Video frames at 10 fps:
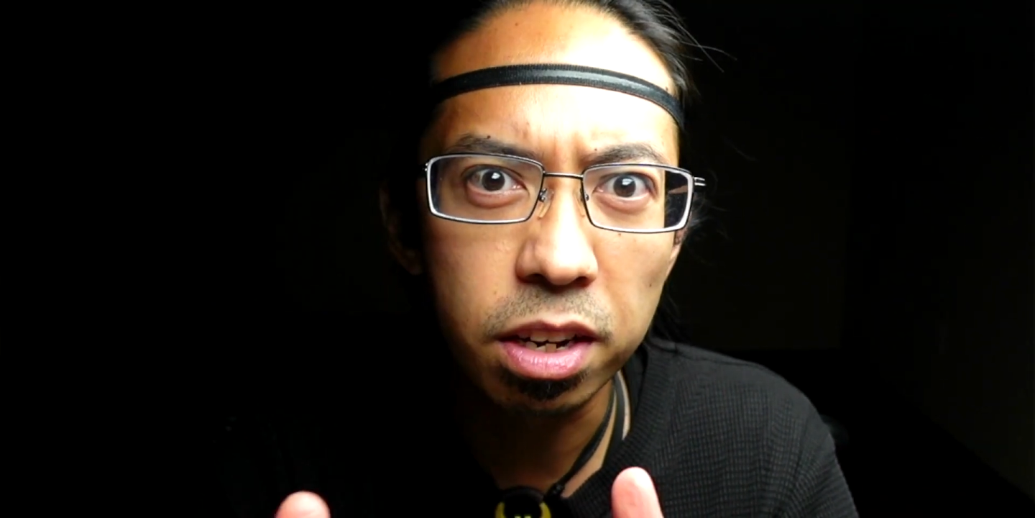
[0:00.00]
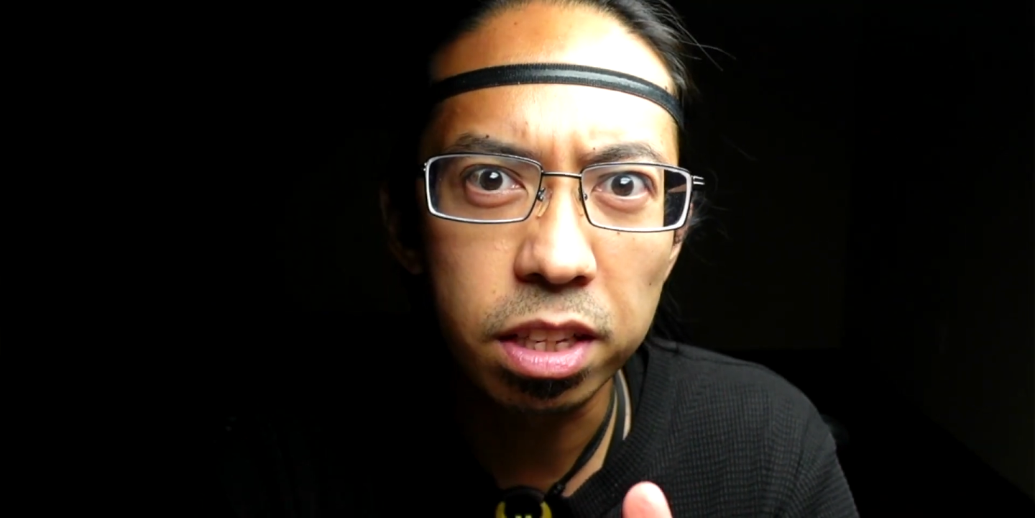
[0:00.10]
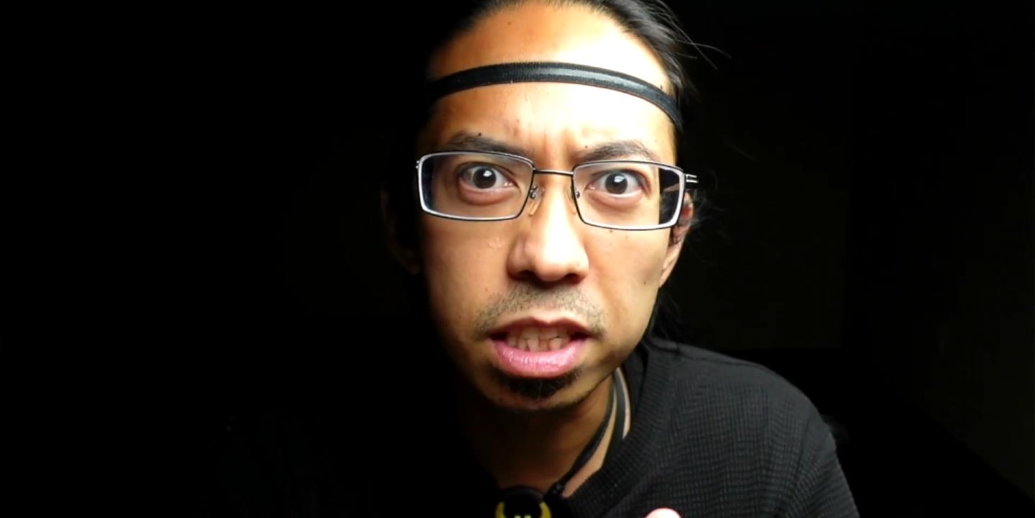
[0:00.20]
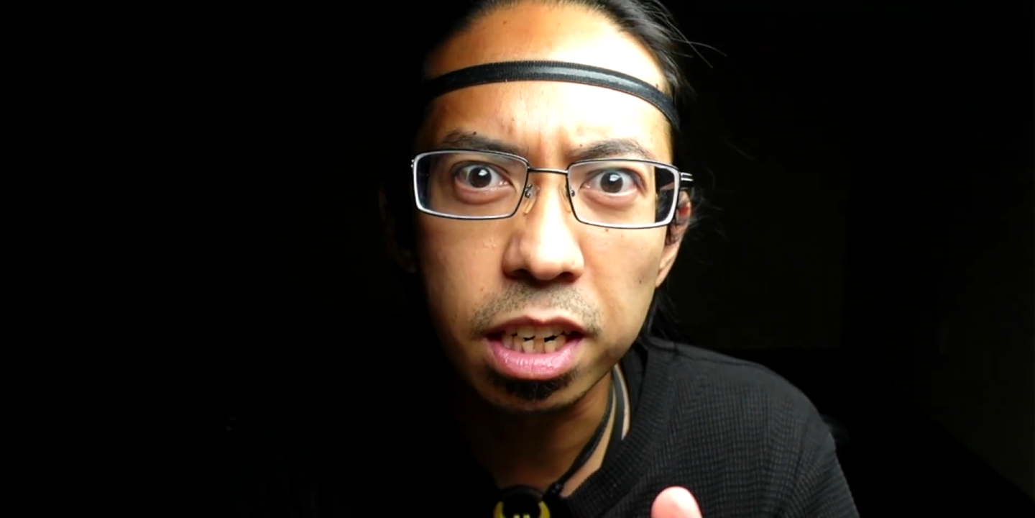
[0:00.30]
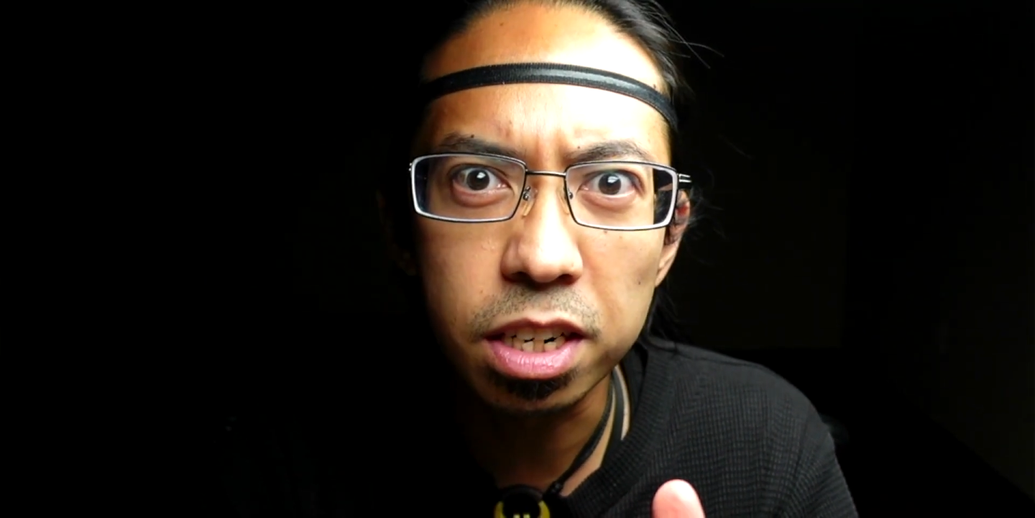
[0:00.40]
on
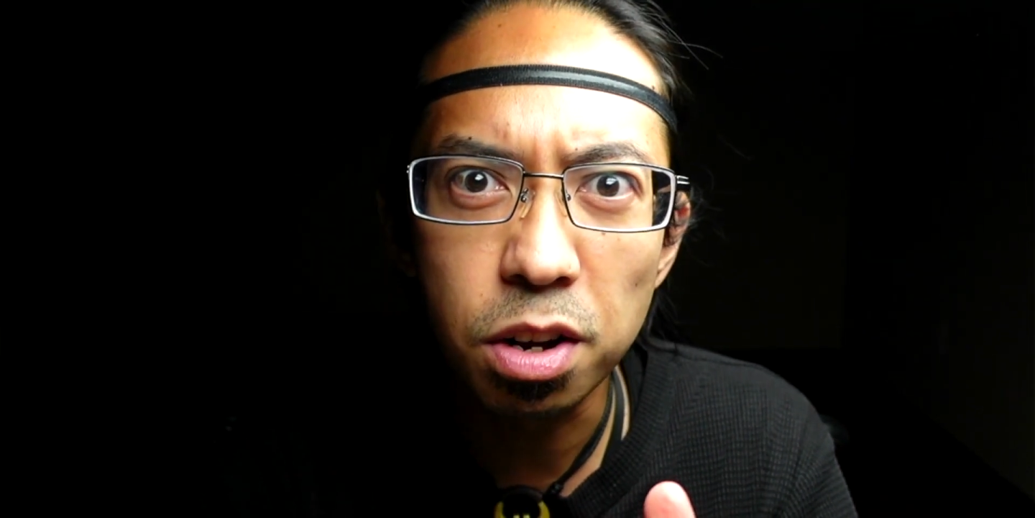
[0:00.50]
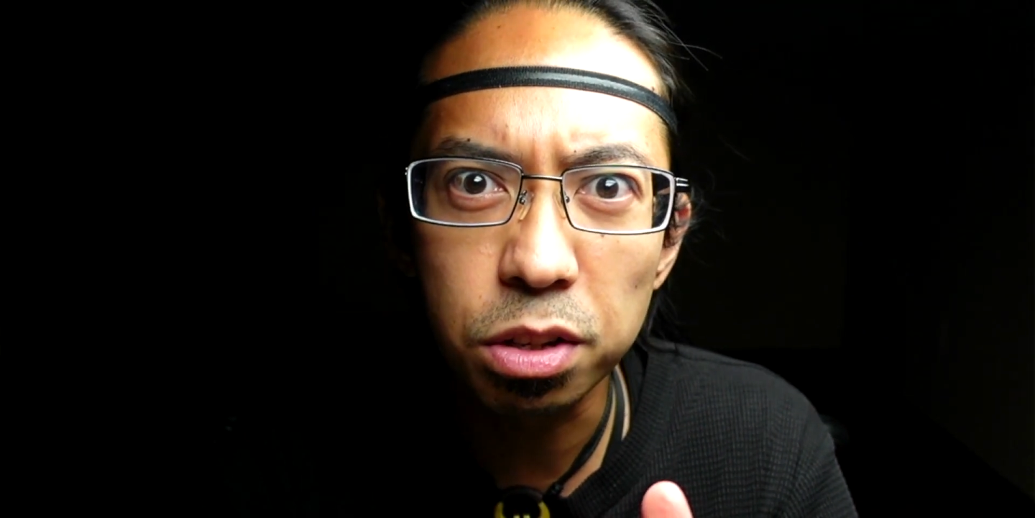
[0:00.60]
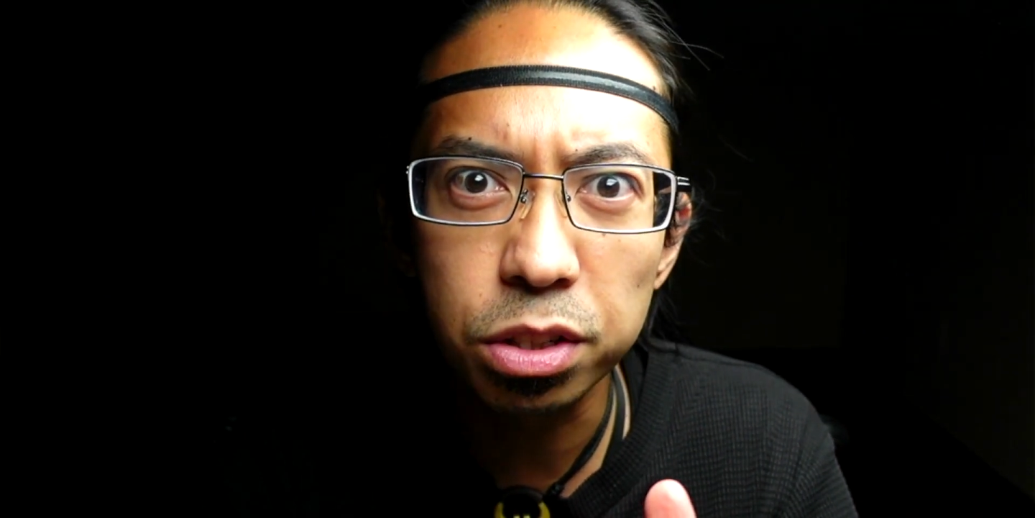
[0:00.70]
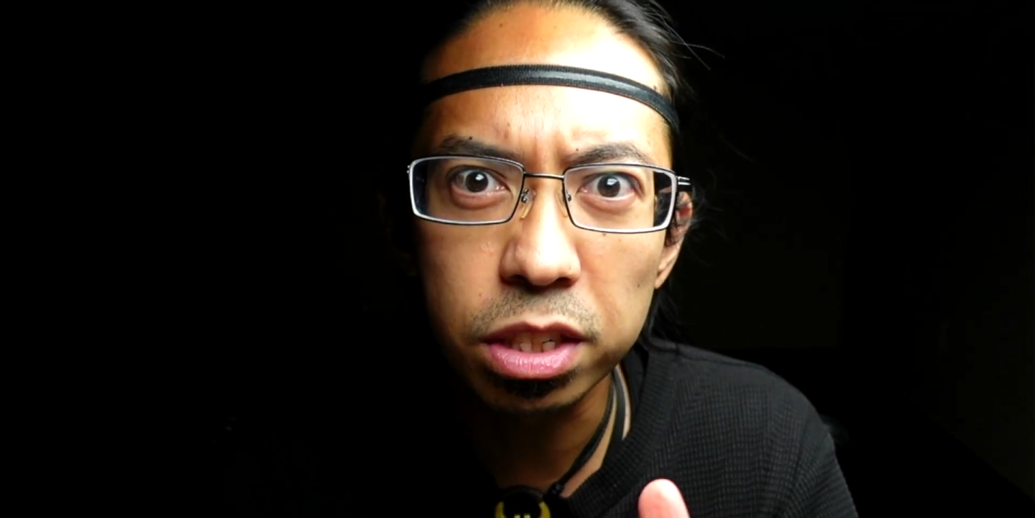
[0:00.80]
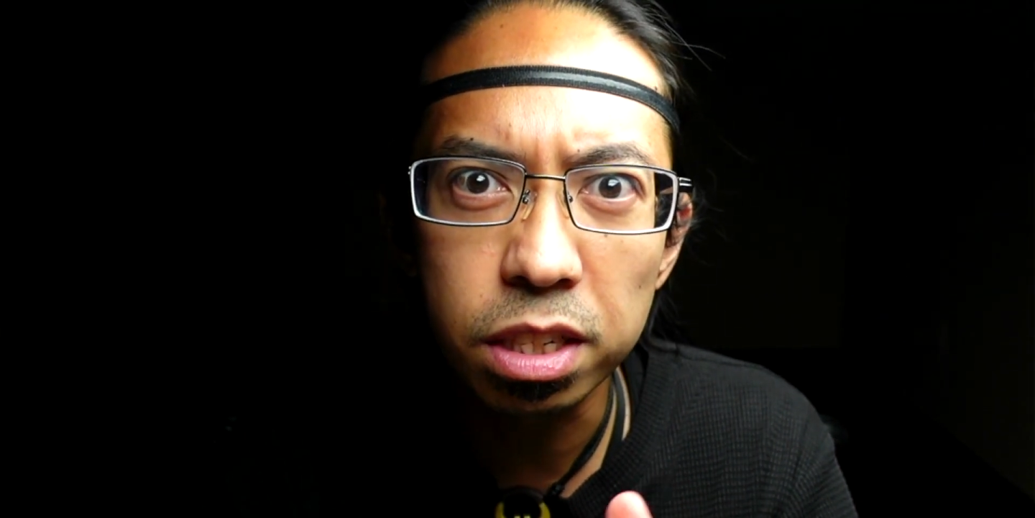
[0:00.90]
the
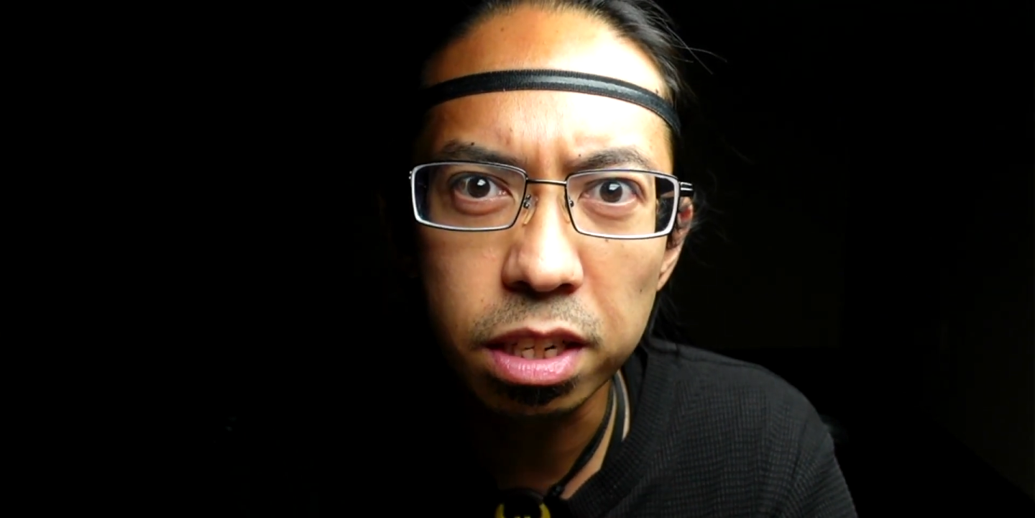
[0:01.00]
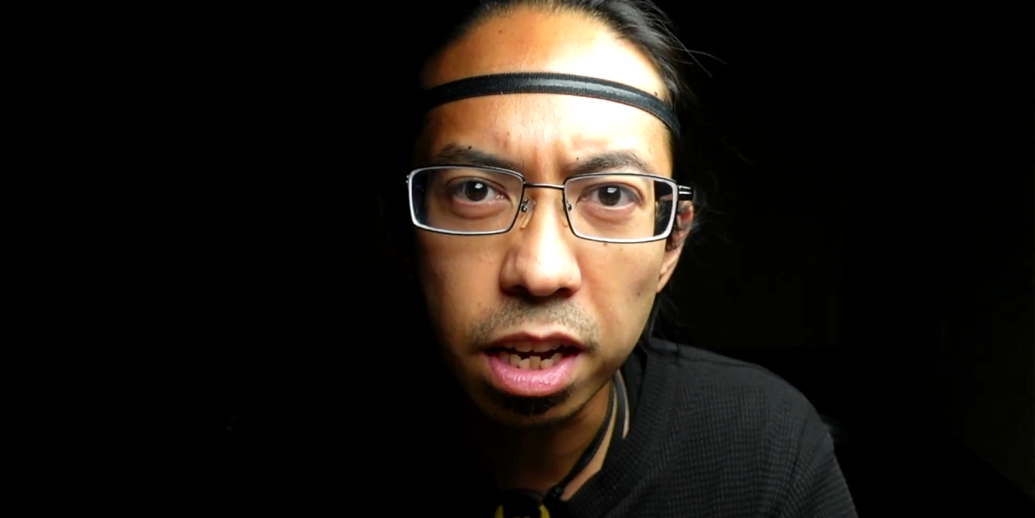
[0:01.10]
technology